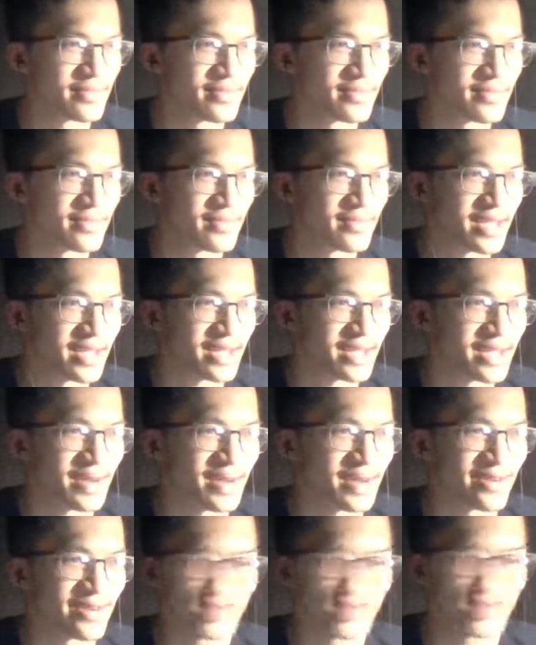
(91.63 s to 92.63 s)
Goodbye, Ori.
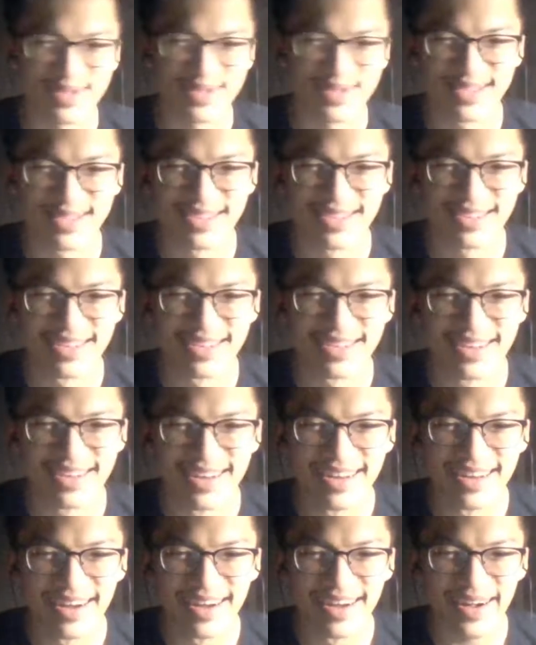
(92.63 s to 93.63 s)
I expect
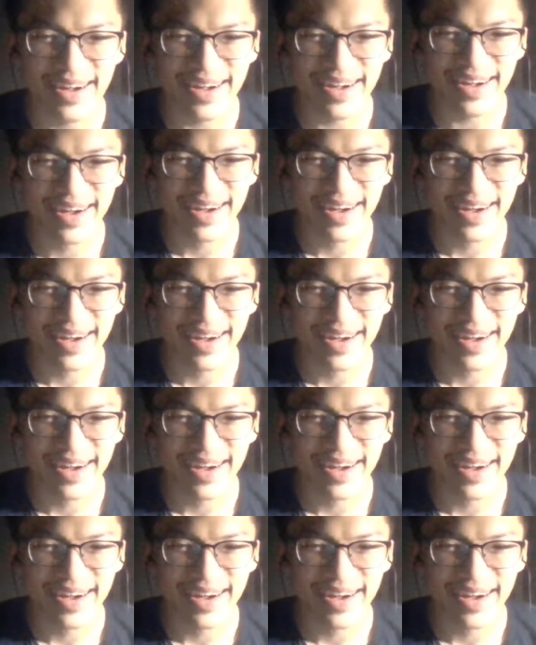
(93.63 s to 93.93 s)
great things.